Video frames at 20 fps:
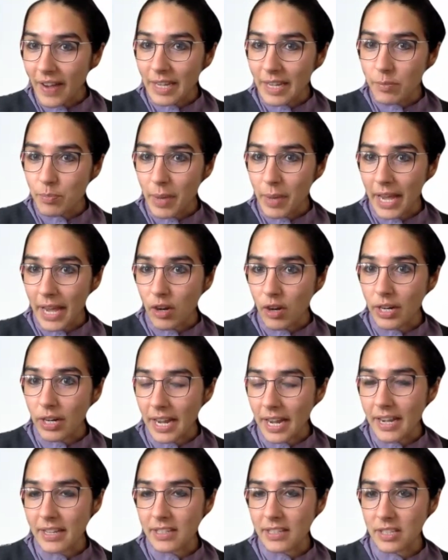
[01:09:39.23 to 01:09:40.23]
fight back
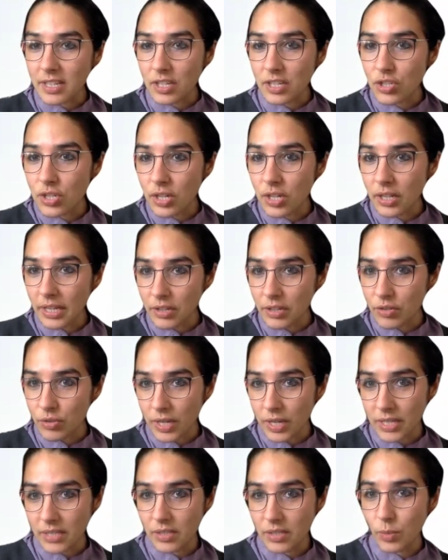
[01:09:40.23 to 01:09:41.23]
organizational
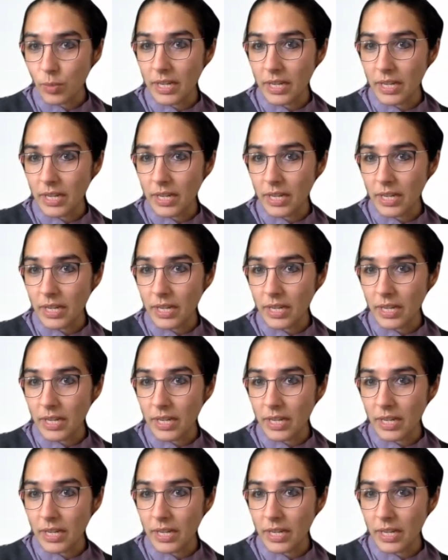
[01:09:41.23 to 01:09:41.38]
interests